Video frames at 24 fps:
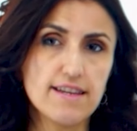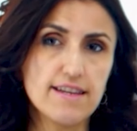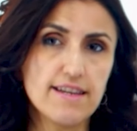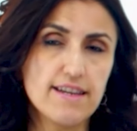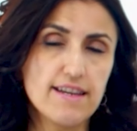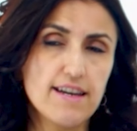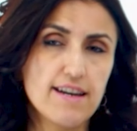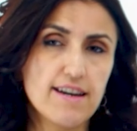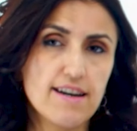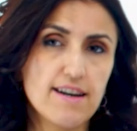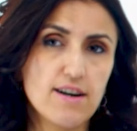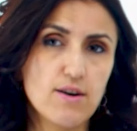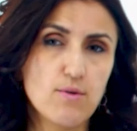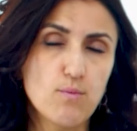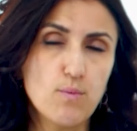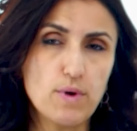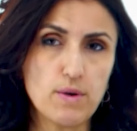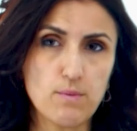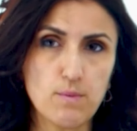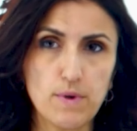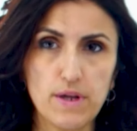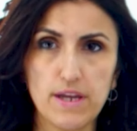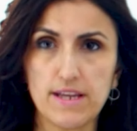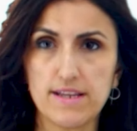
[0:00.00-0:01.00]

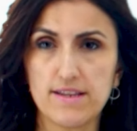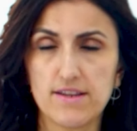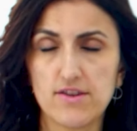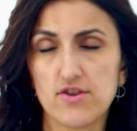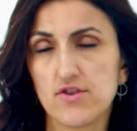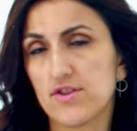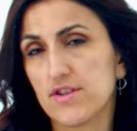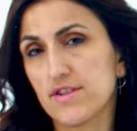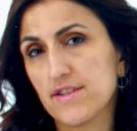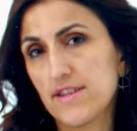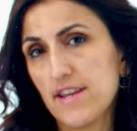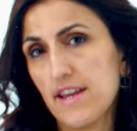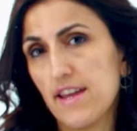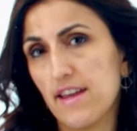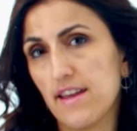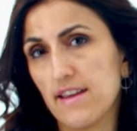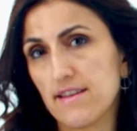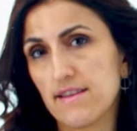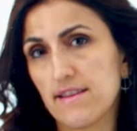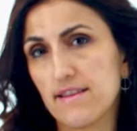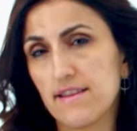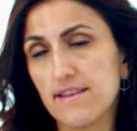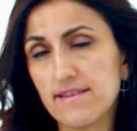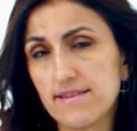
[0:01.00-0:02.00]
When we just
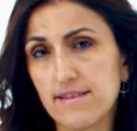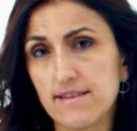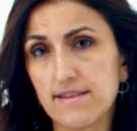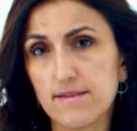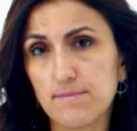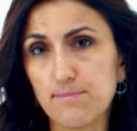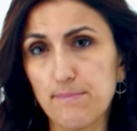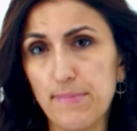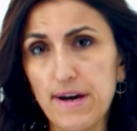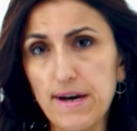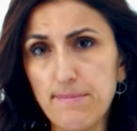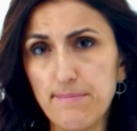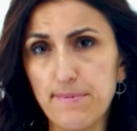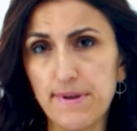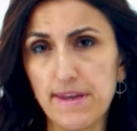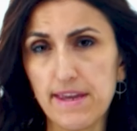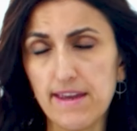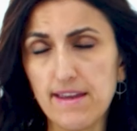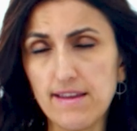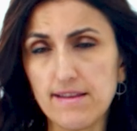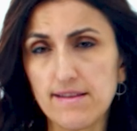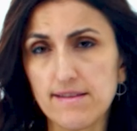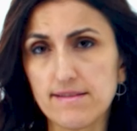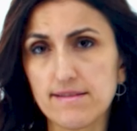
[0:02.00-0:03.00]
saying this is
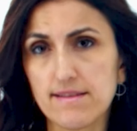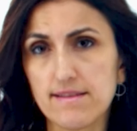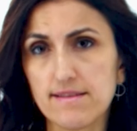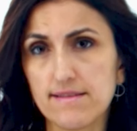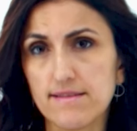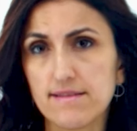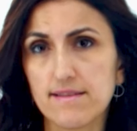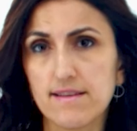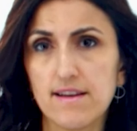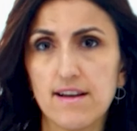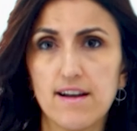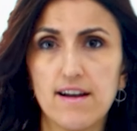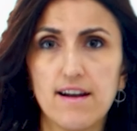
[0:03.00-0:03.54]
puppy, this is